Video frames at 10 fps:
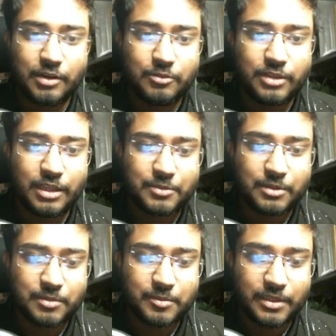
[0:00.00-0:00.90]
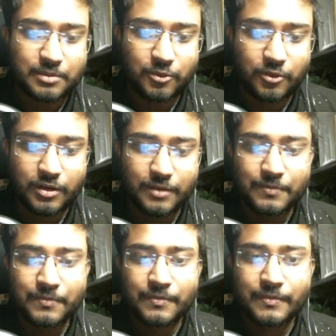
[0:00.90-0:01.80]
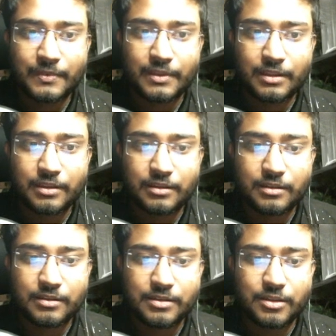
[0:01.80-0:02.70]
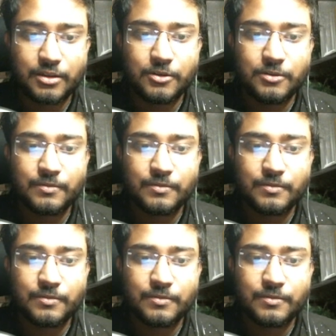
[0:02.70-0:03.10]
we'll have to implement more. So